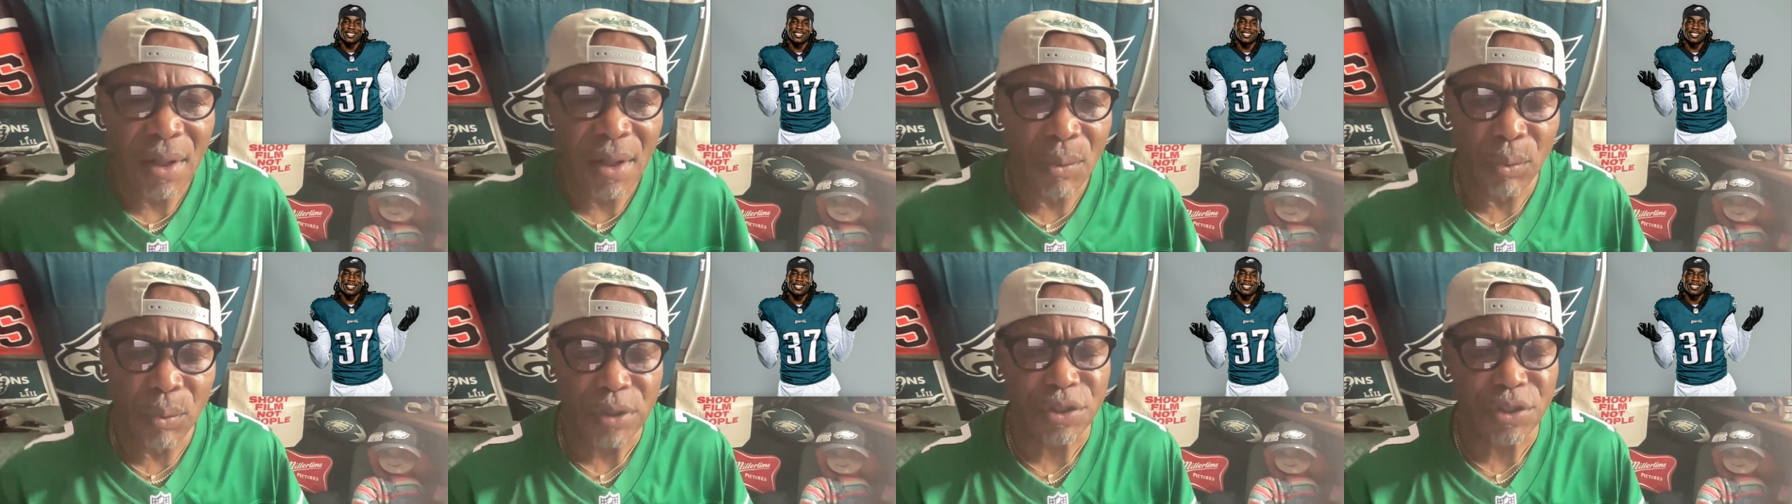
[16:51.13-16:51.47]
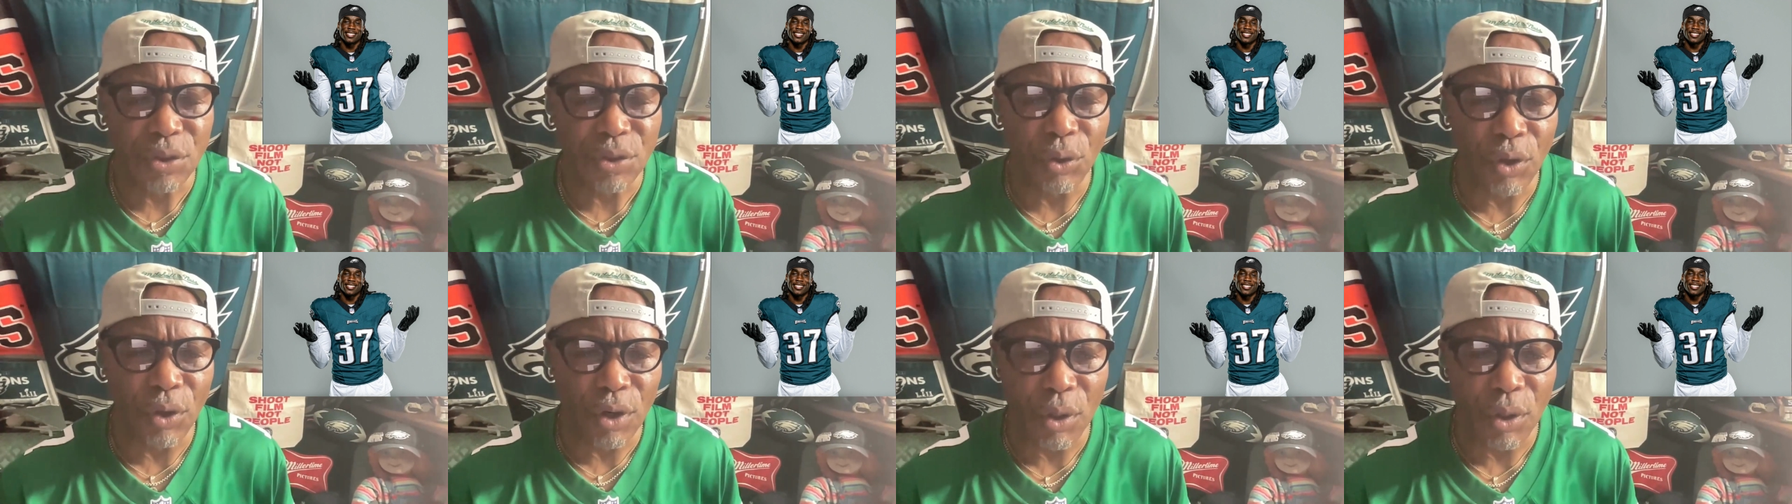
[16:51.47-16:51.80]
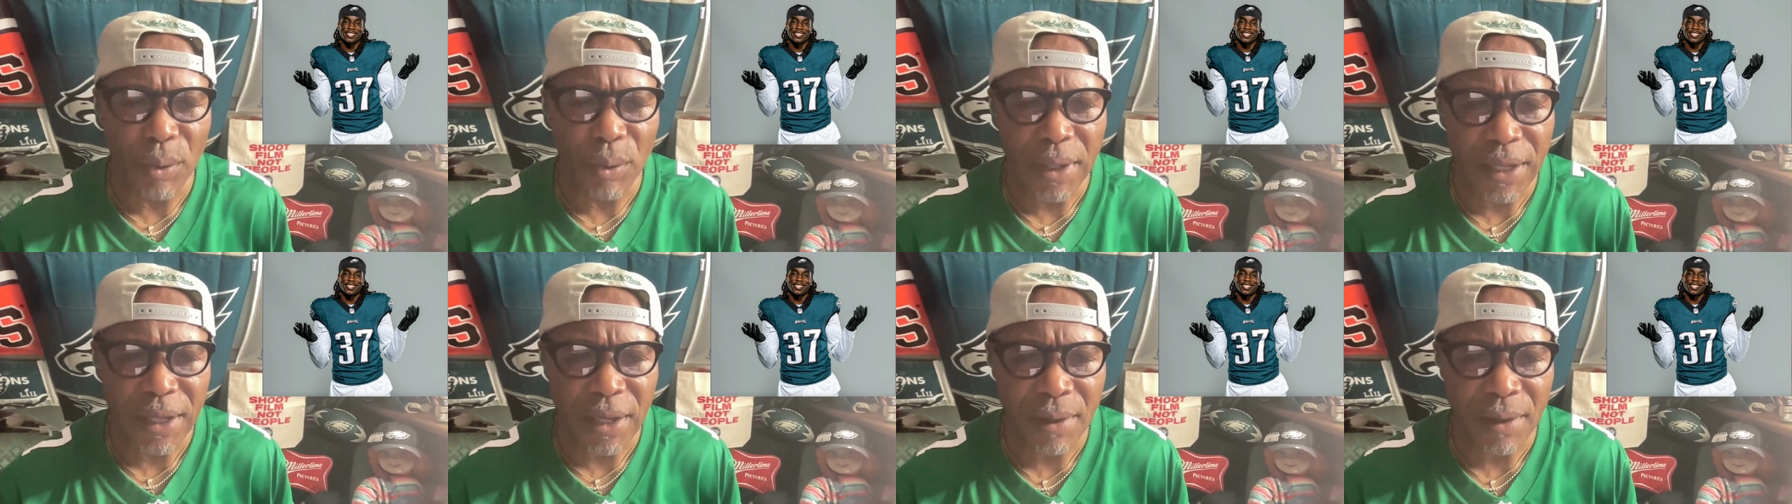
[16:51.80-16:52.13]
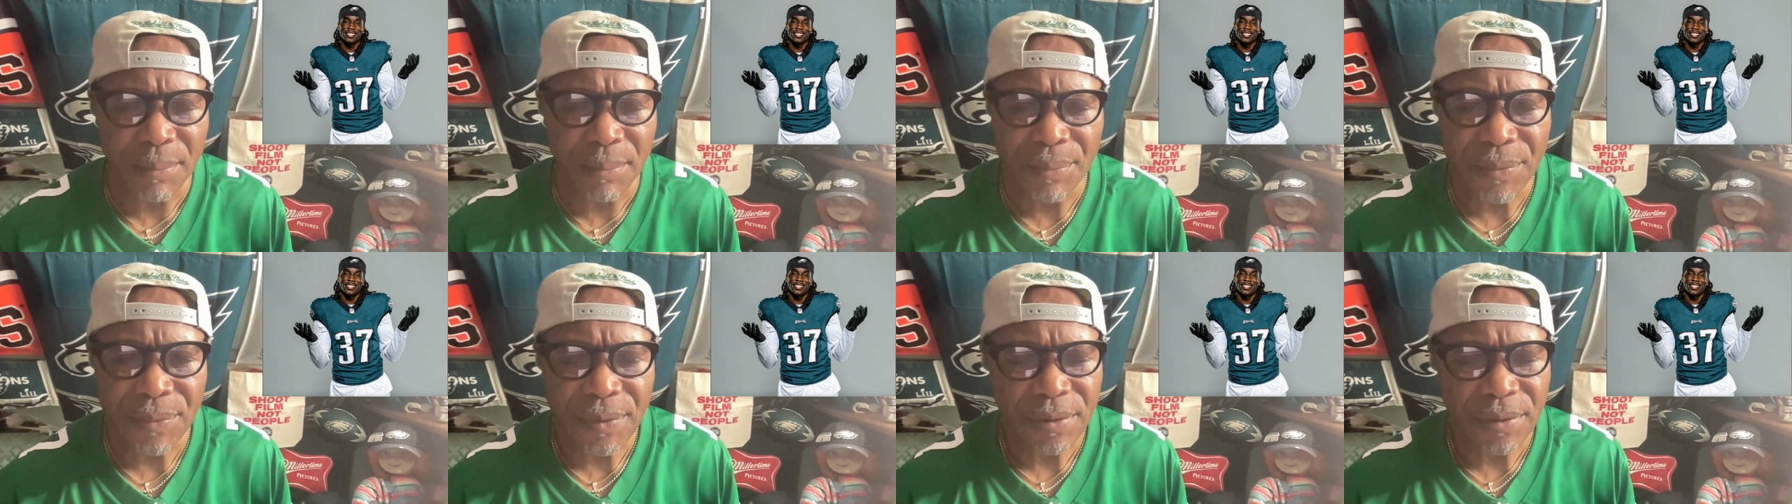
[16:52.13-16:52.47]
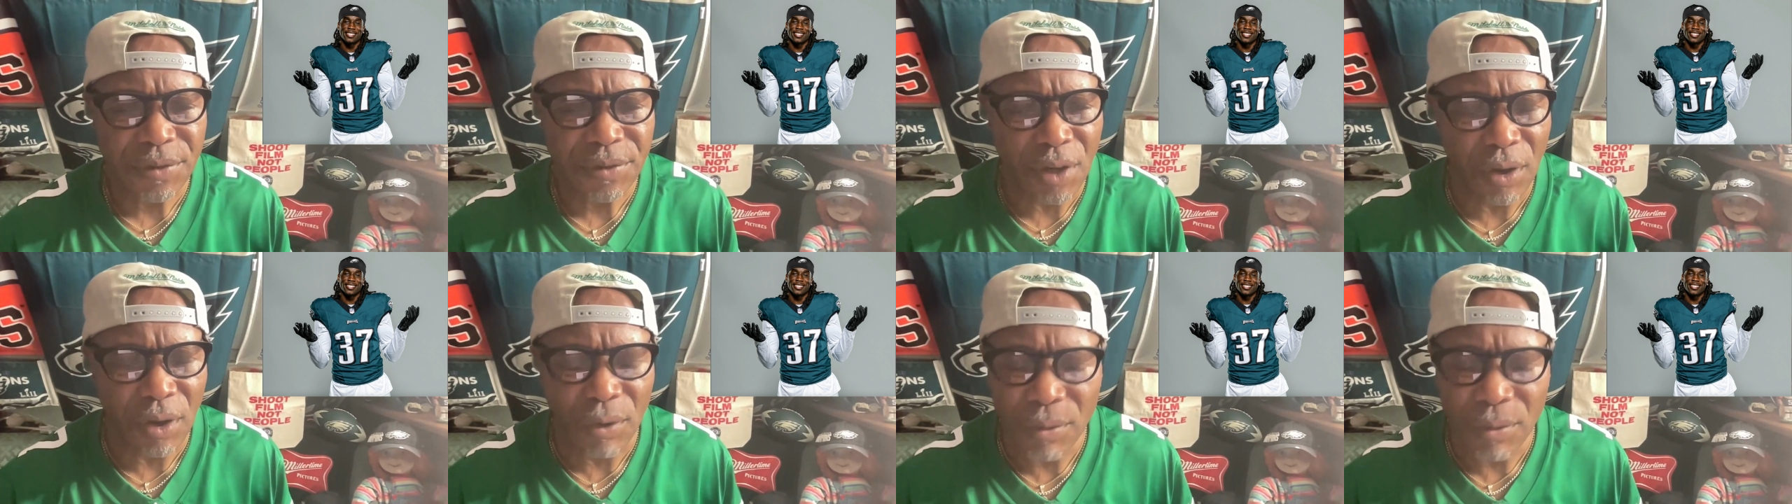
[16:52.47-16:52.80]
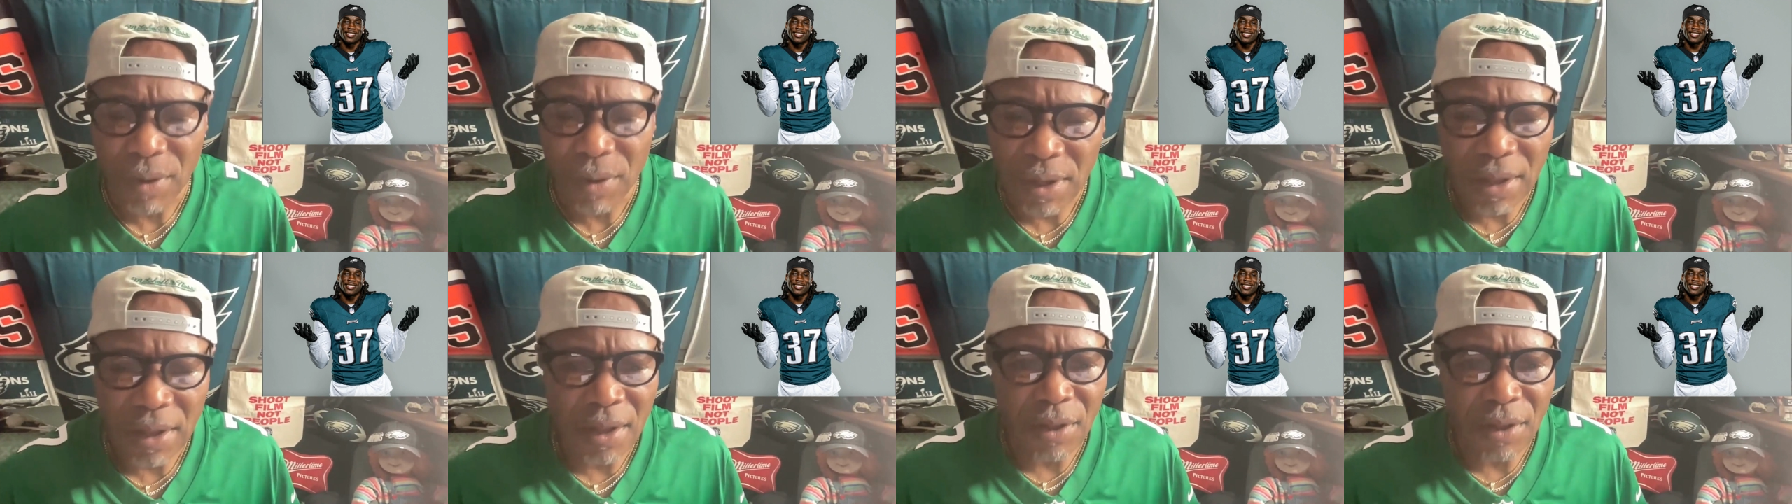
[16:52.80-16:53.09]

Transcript: what's going on with him? So